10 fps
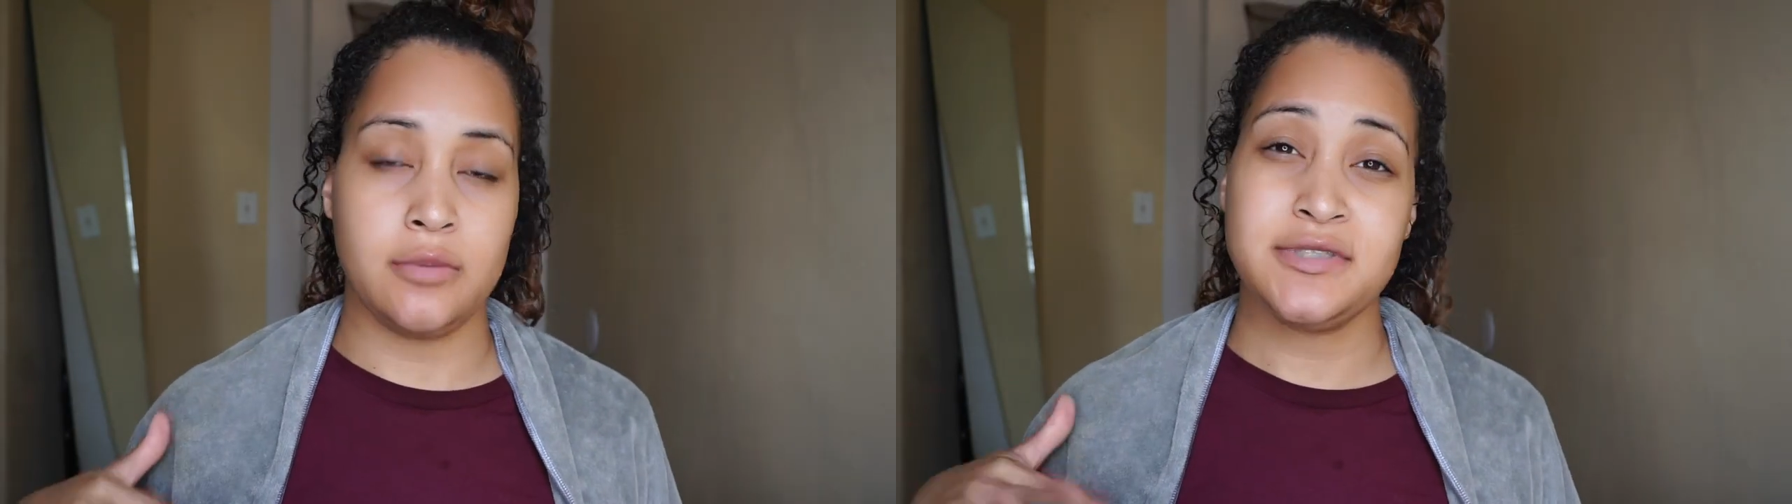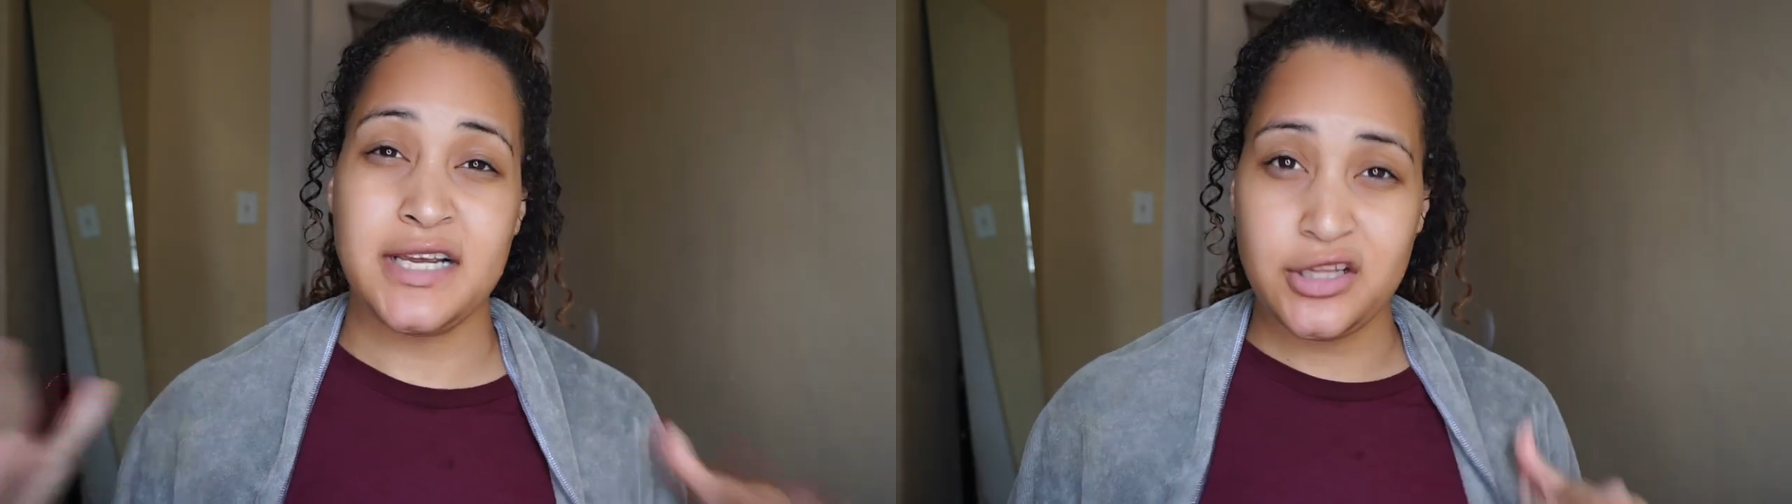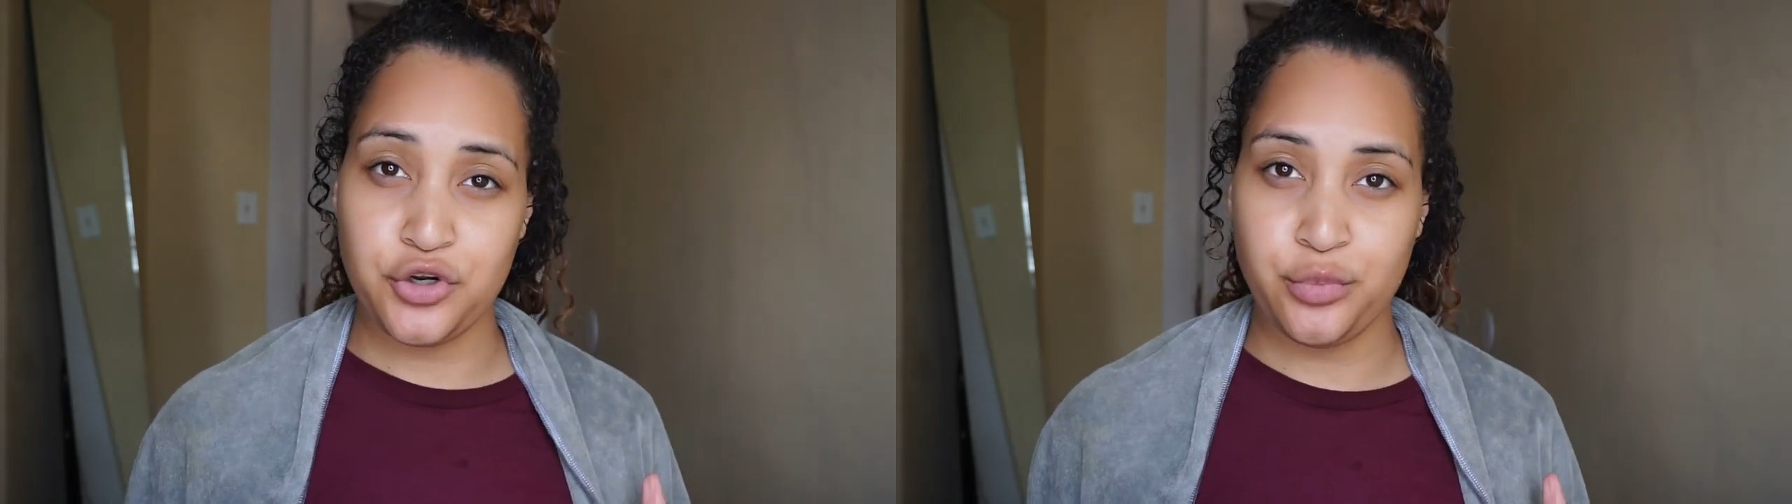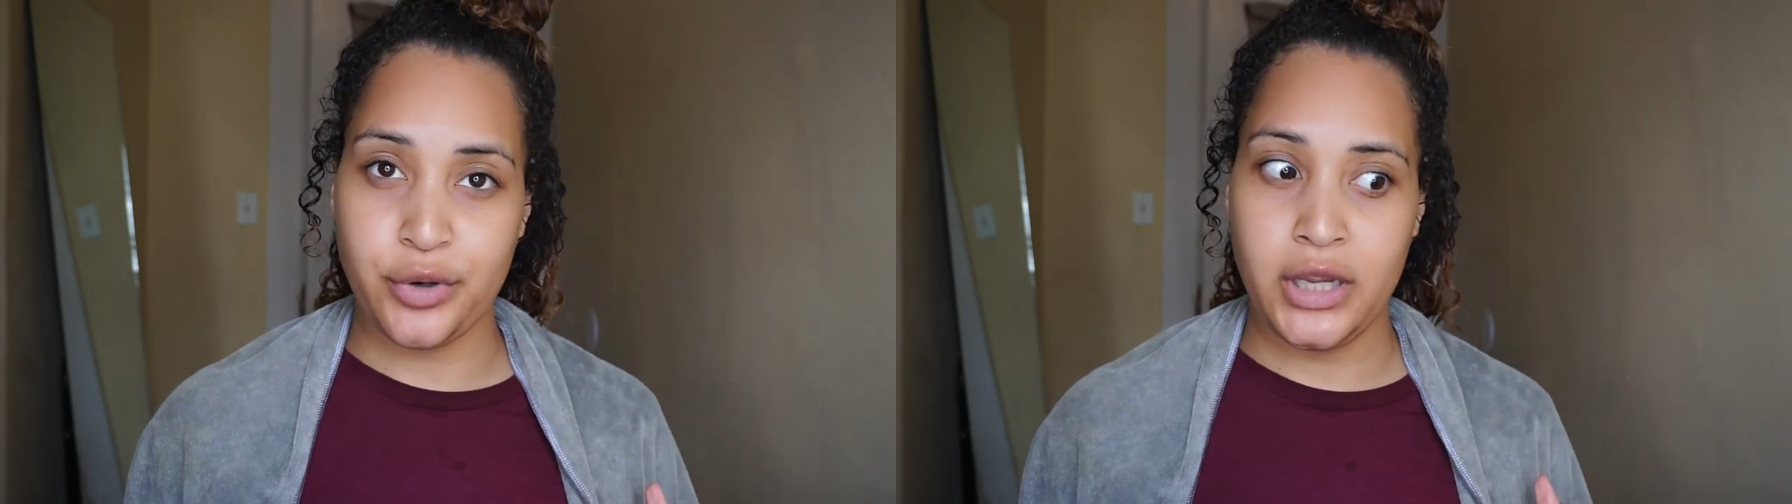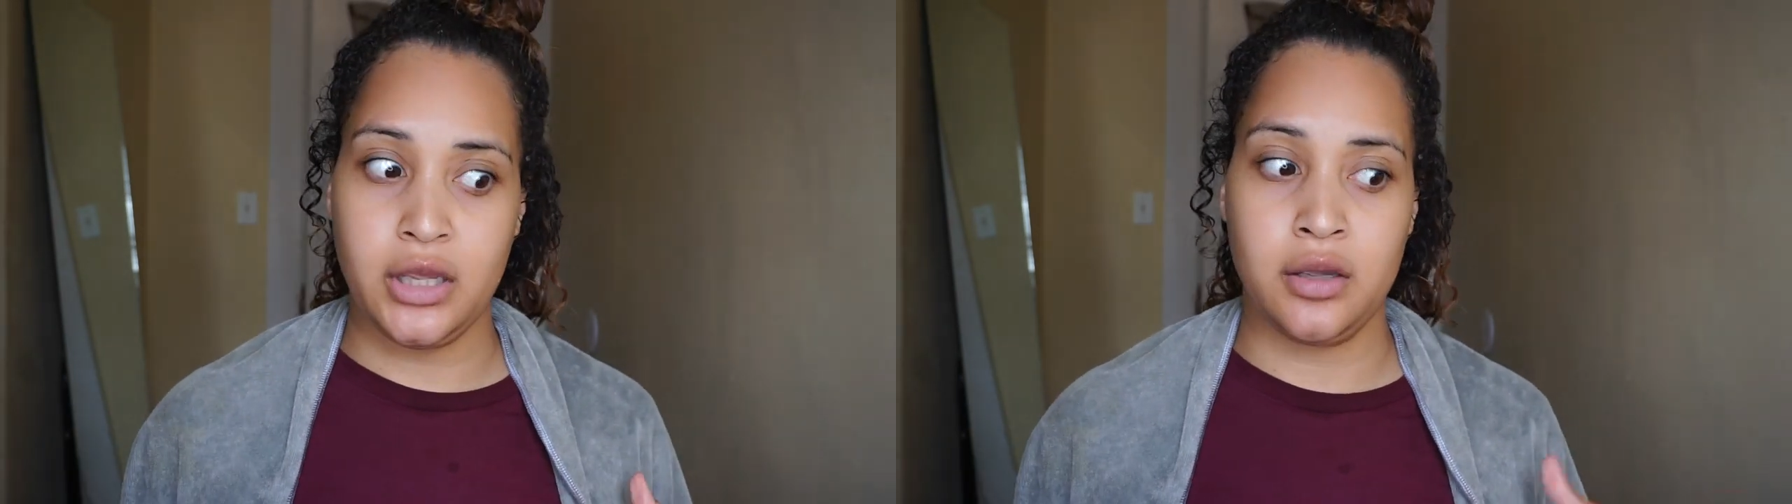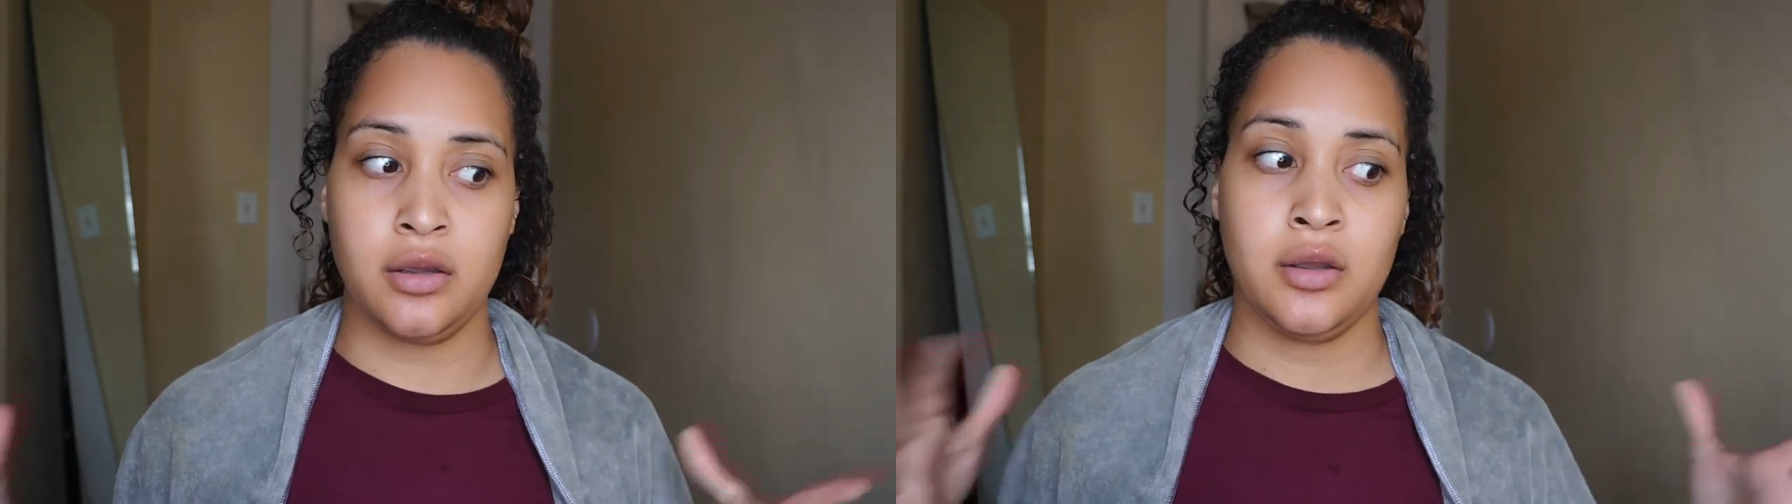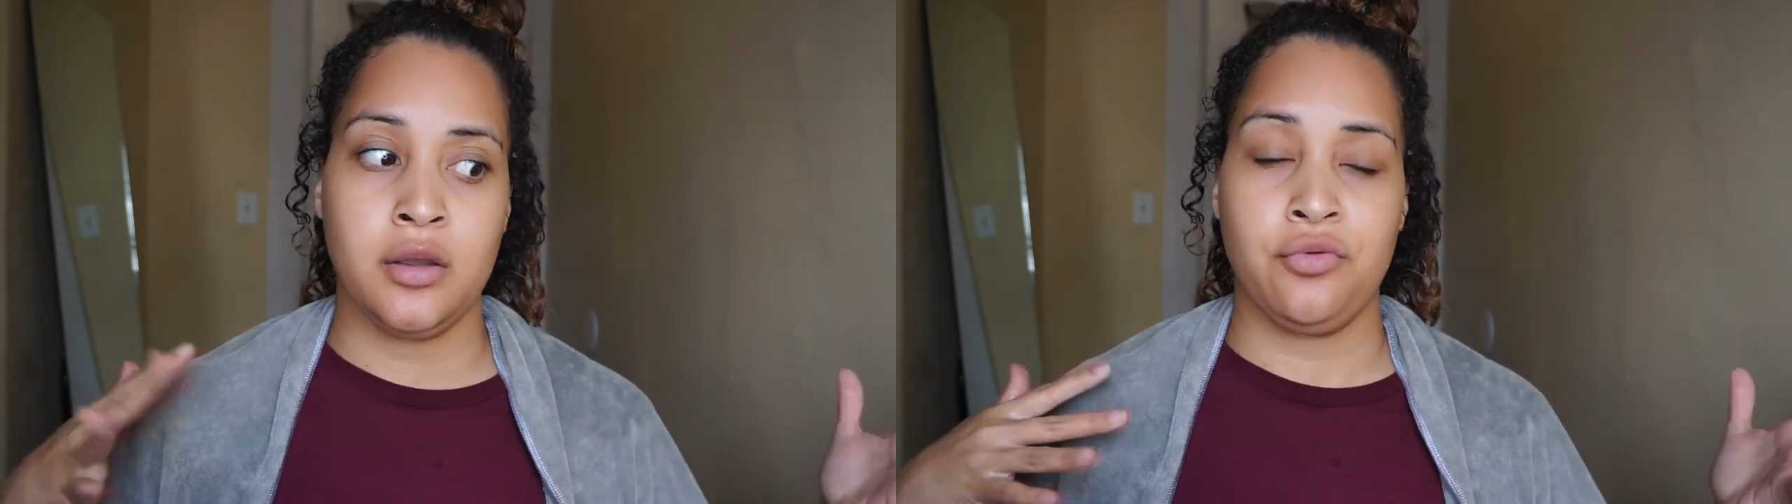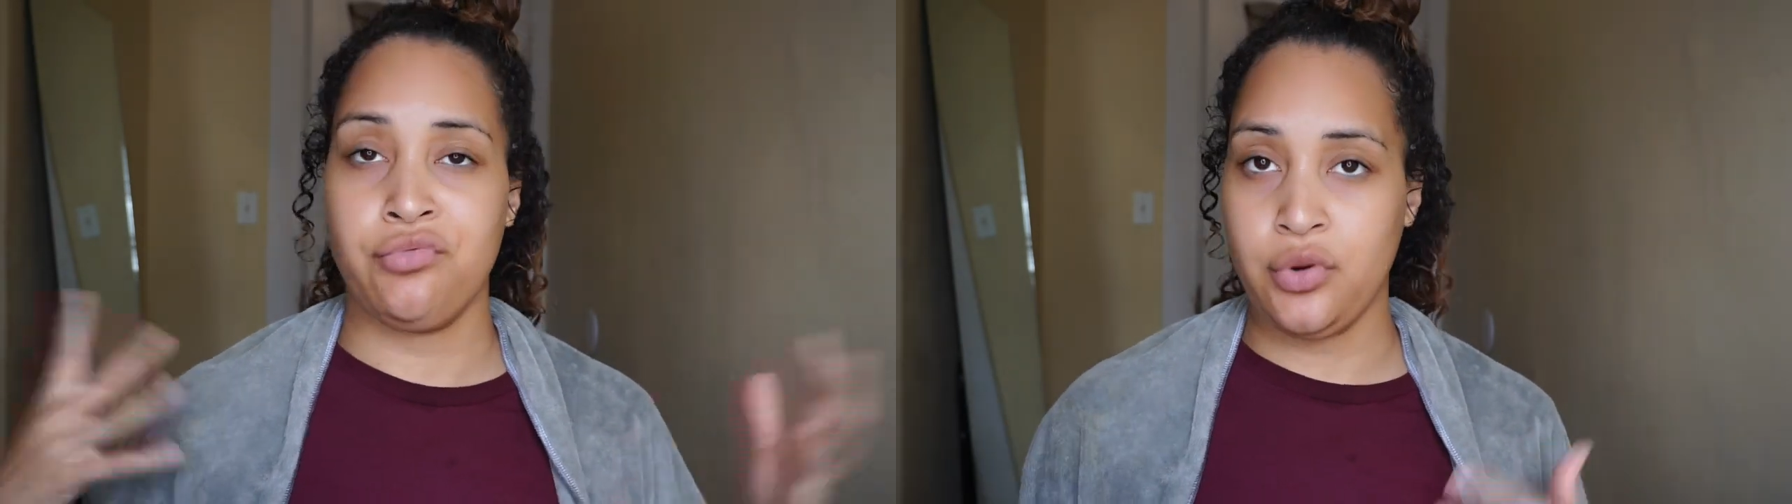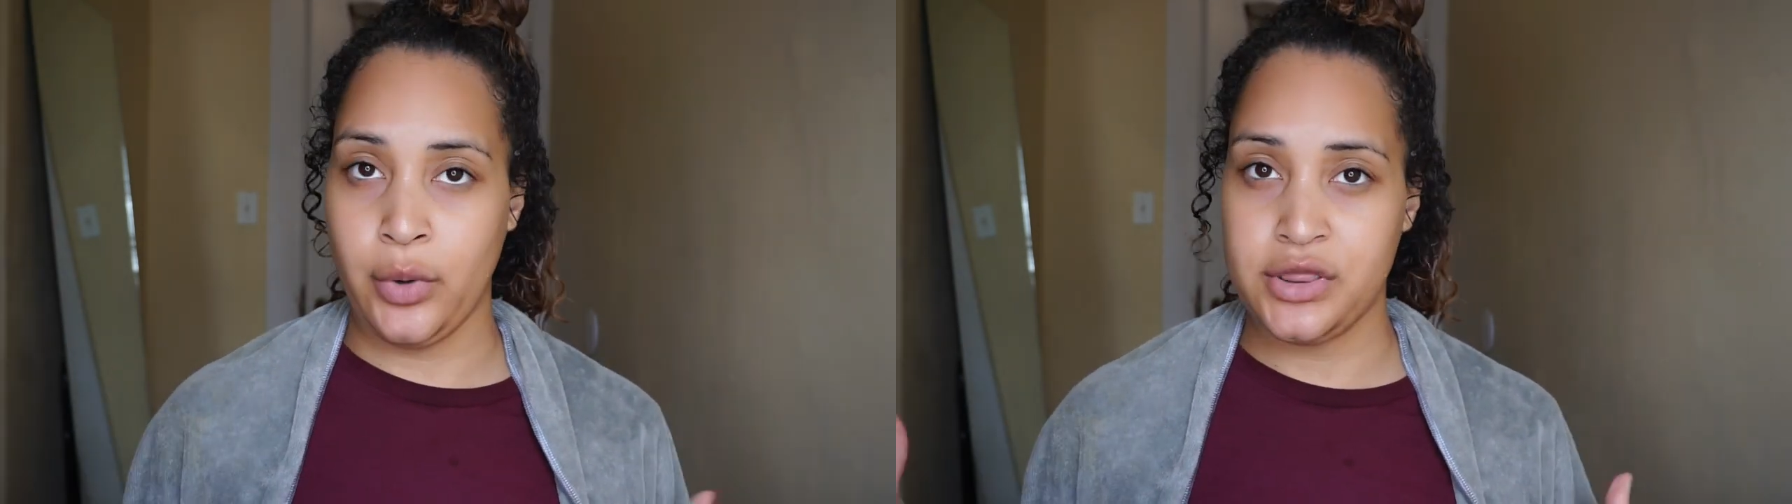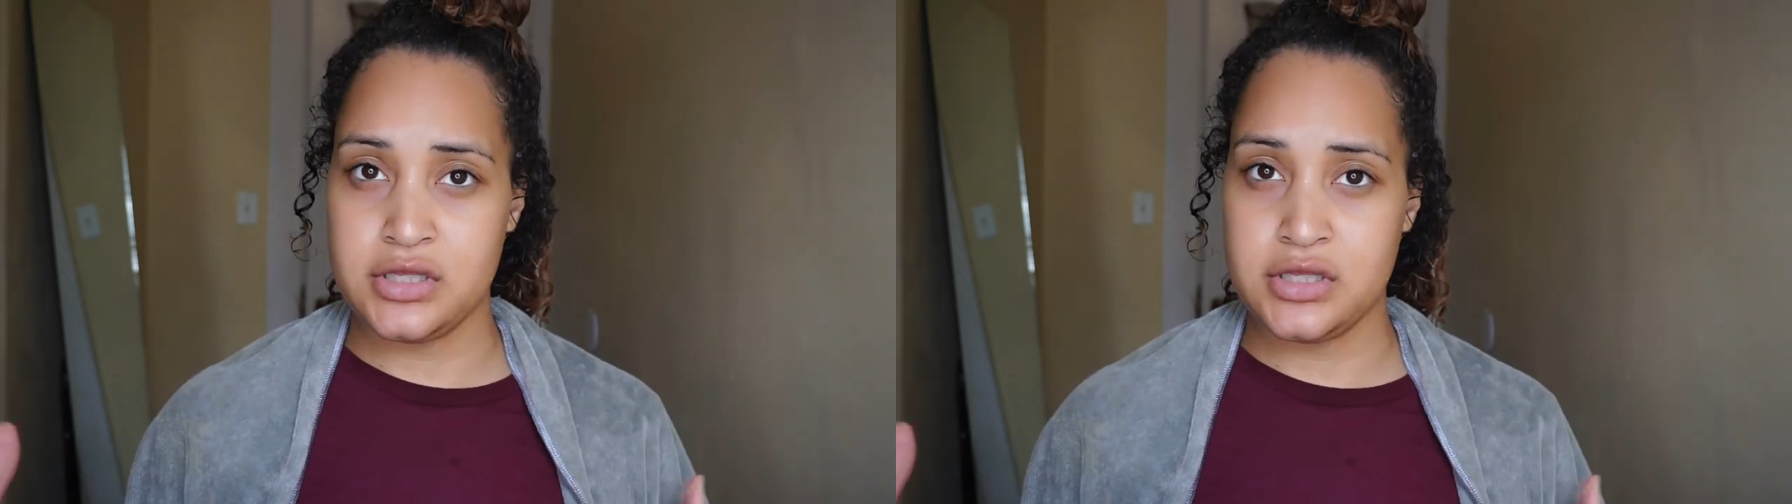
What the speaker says: take a little break, re-wet